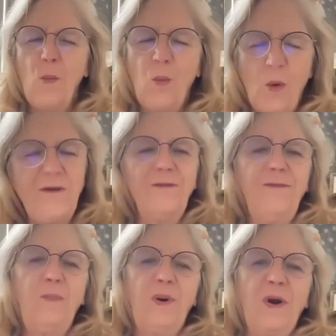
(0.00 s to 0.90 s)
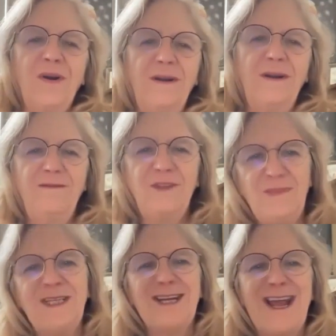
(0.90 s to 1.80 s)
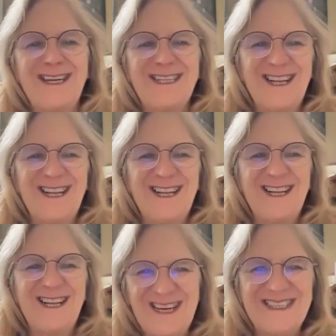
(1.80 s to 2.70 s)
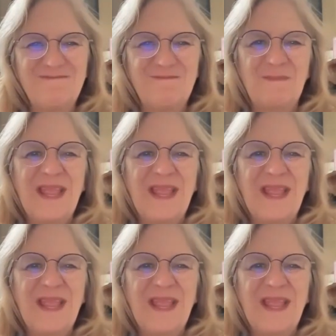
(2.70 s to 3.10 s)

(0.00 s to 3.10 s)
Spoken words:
wonderful part of Dementia Action Alliance.